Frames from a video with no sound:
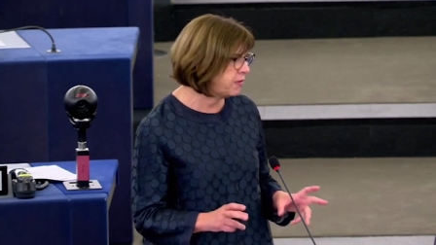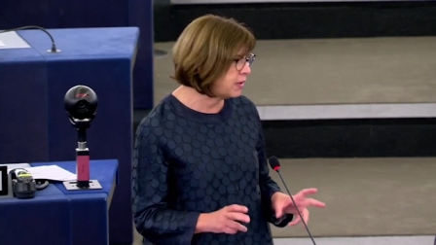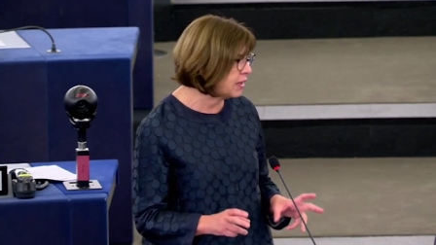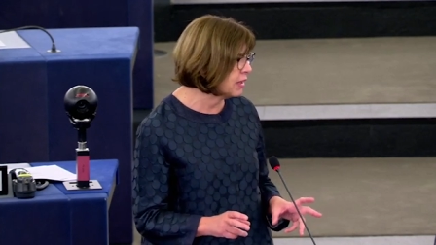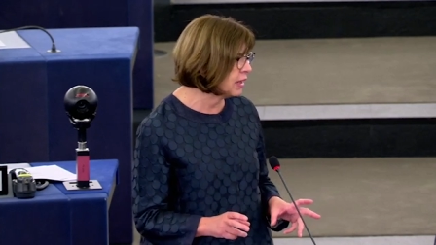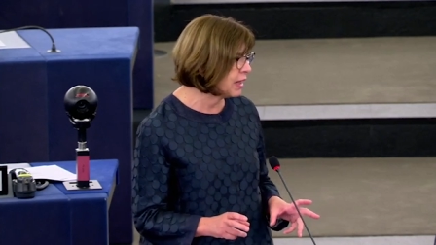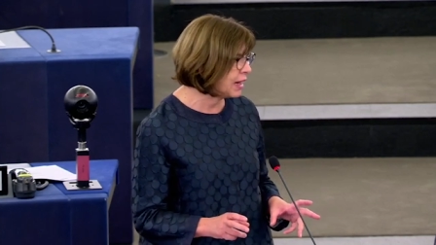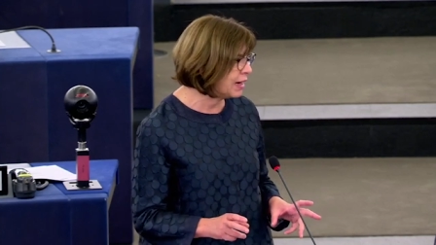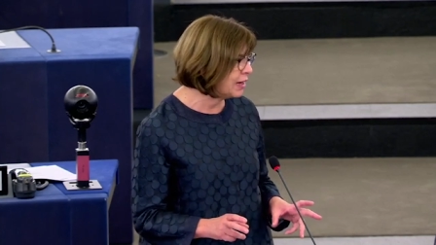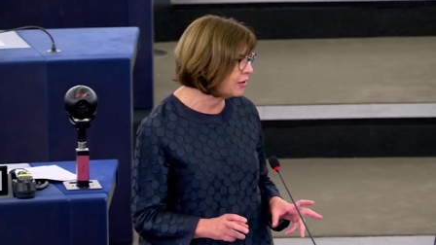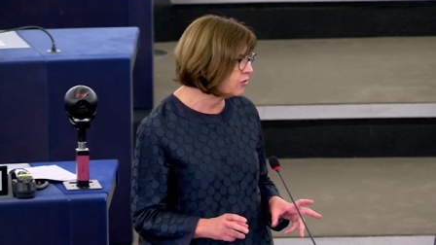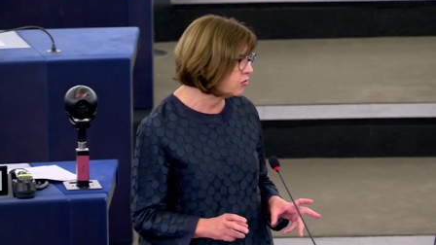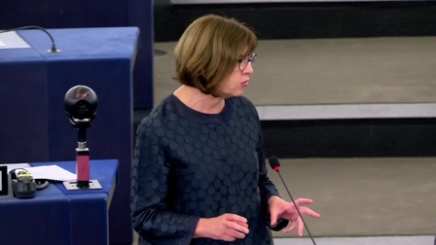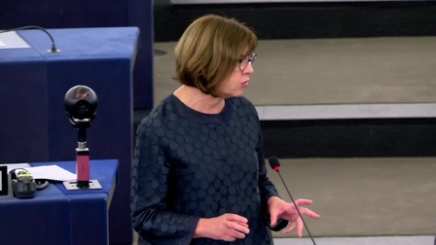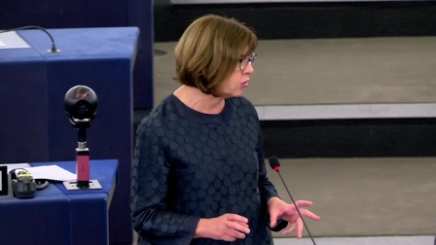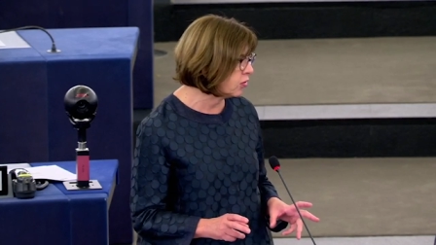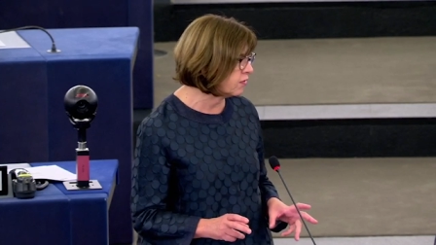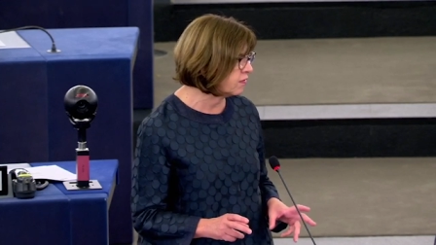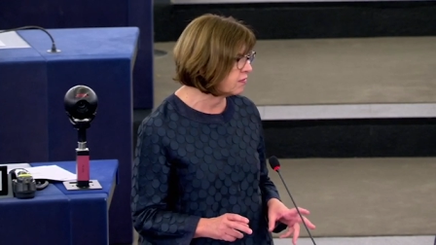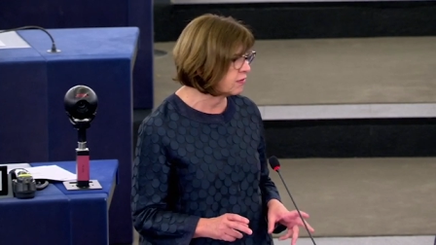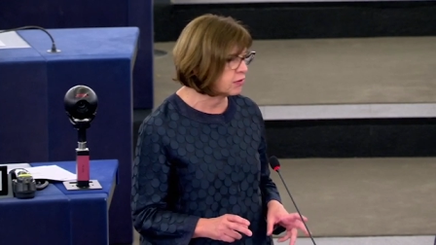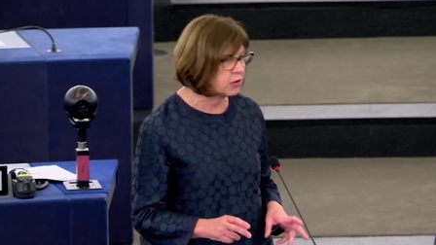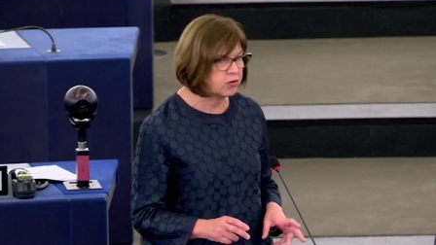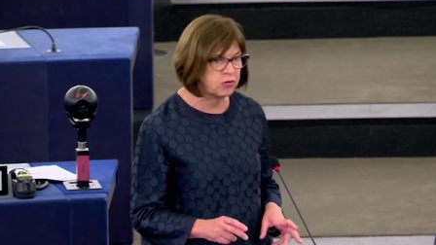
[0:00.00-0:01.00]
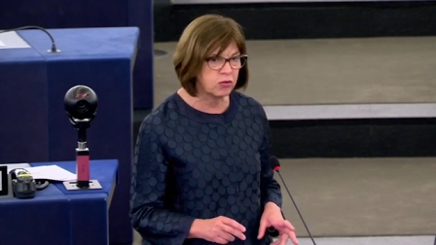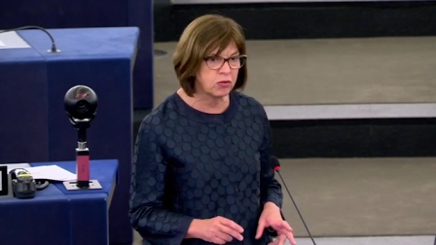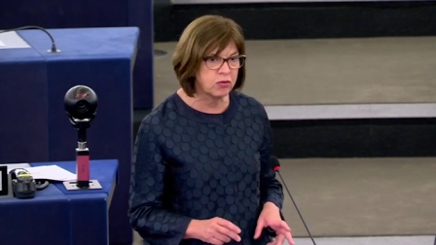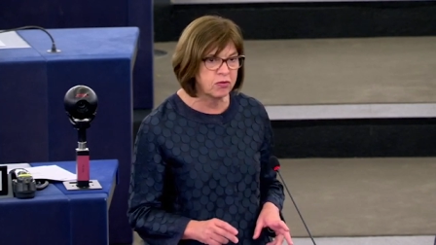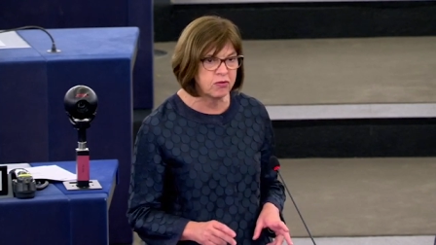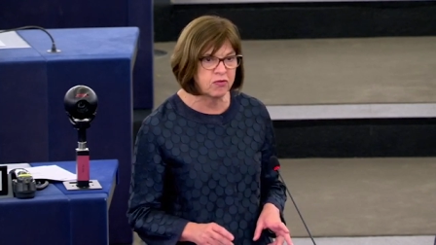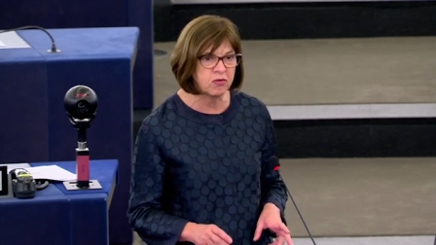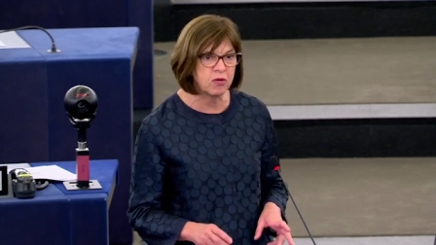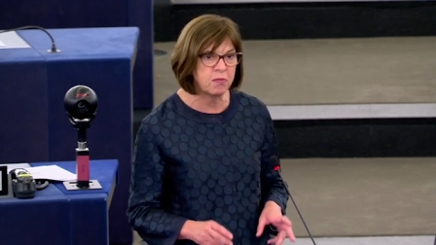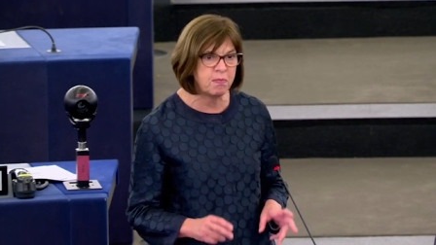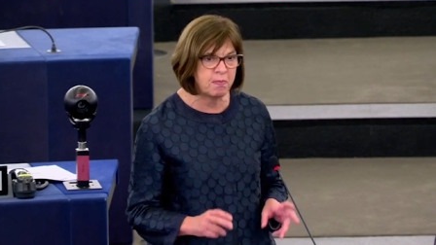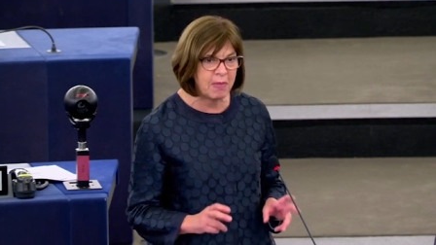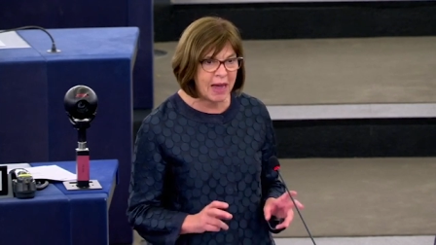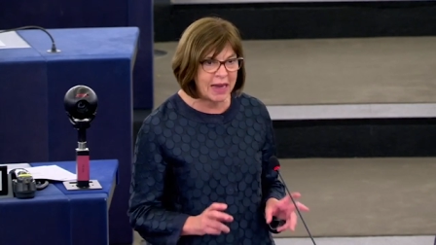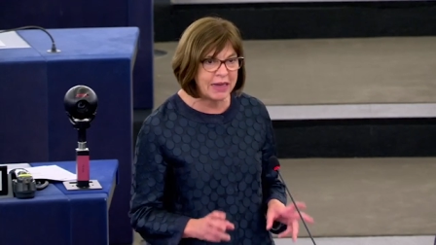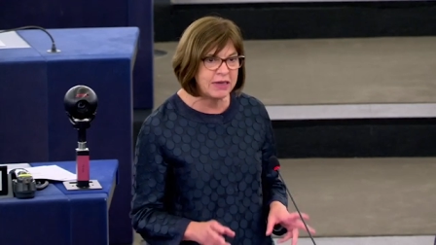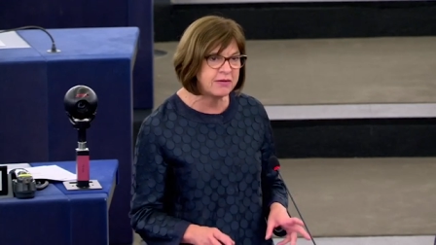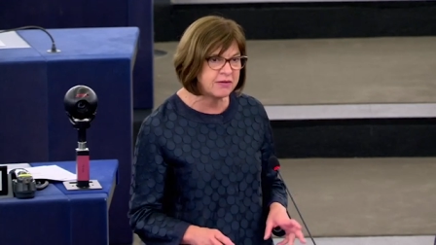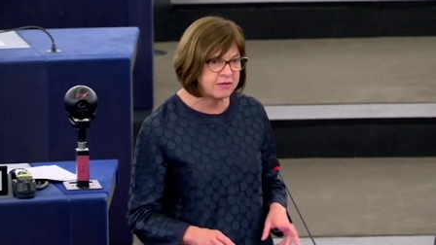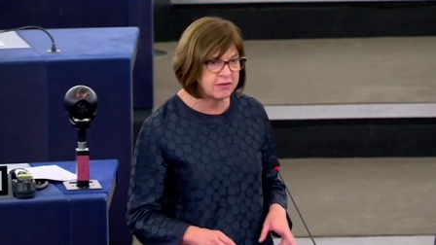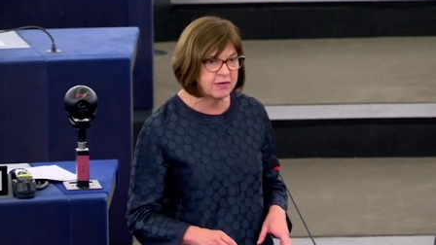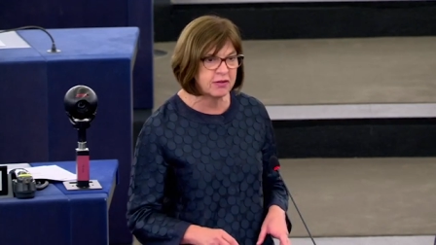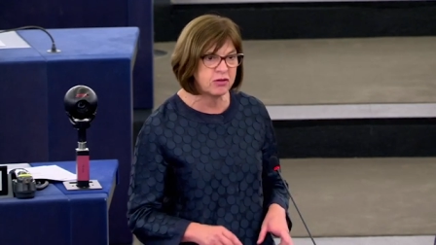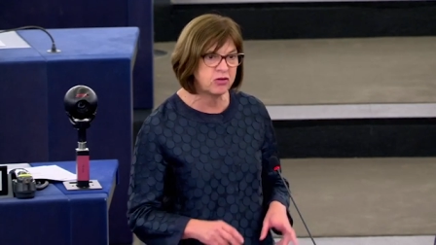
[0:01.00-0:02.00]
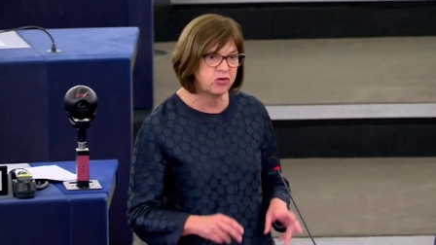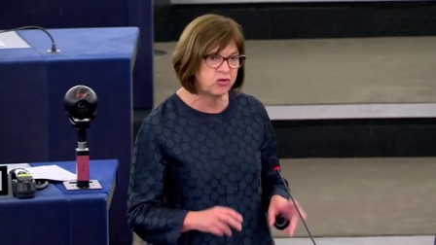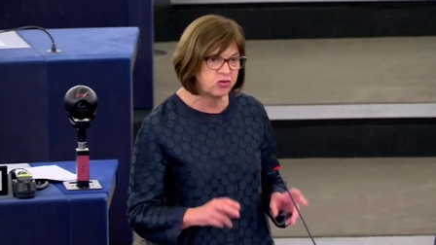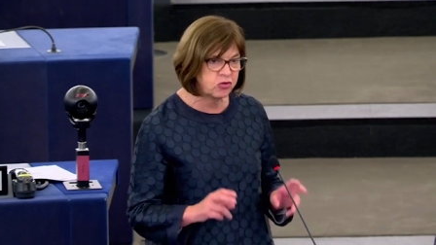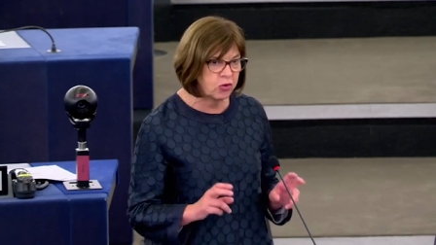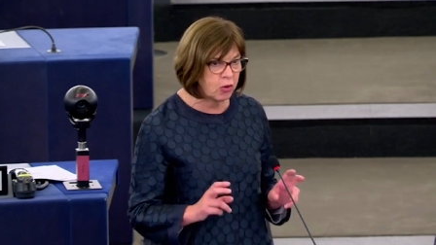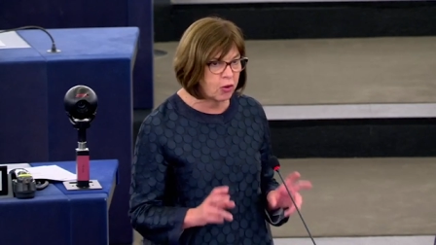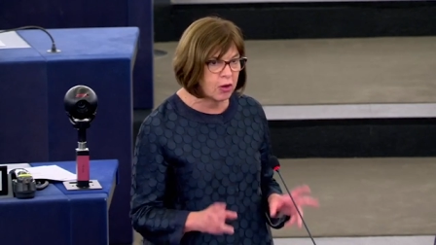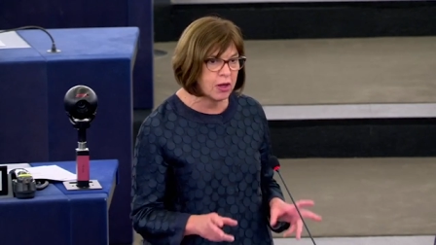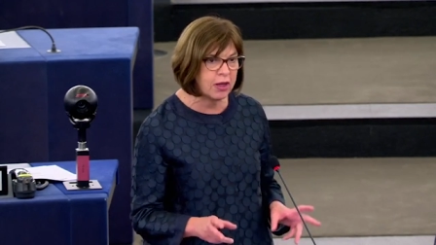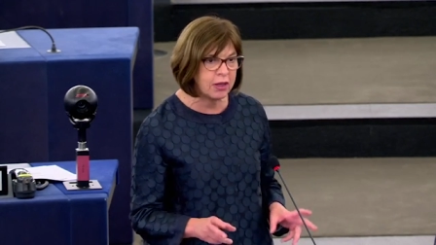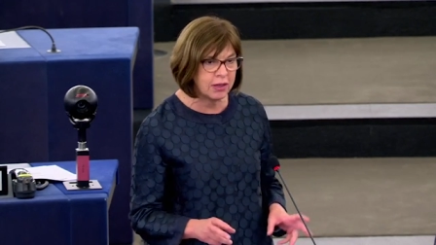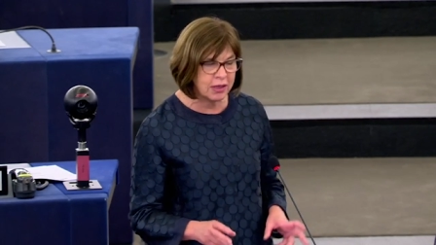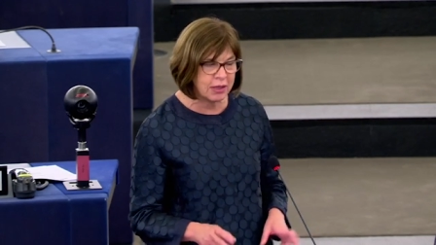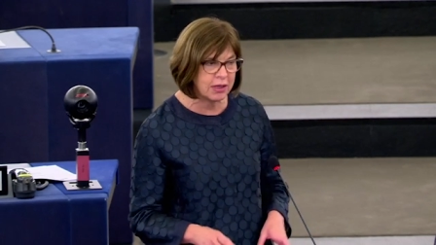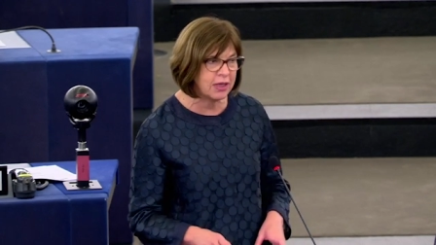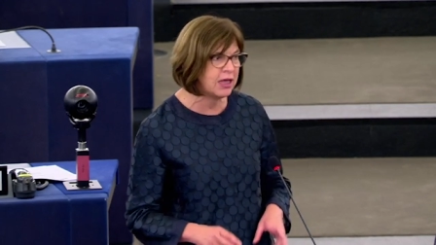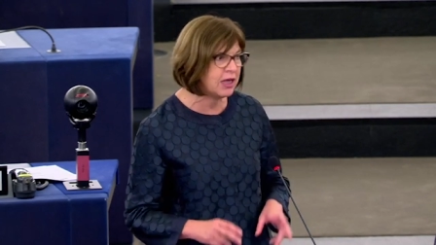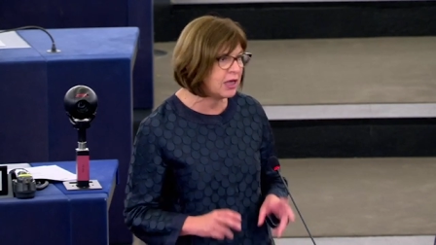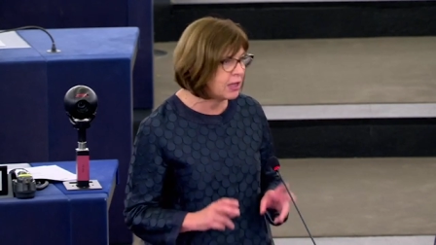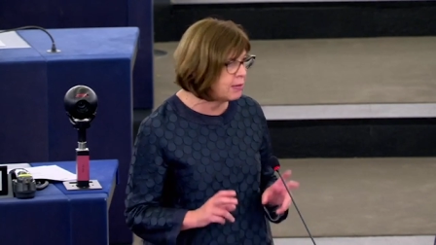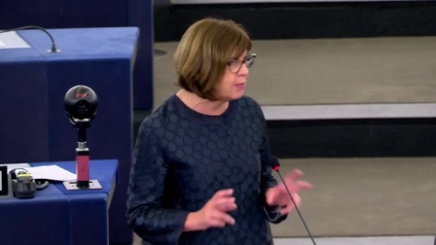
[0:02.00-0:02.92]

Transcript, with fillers: But I think lots of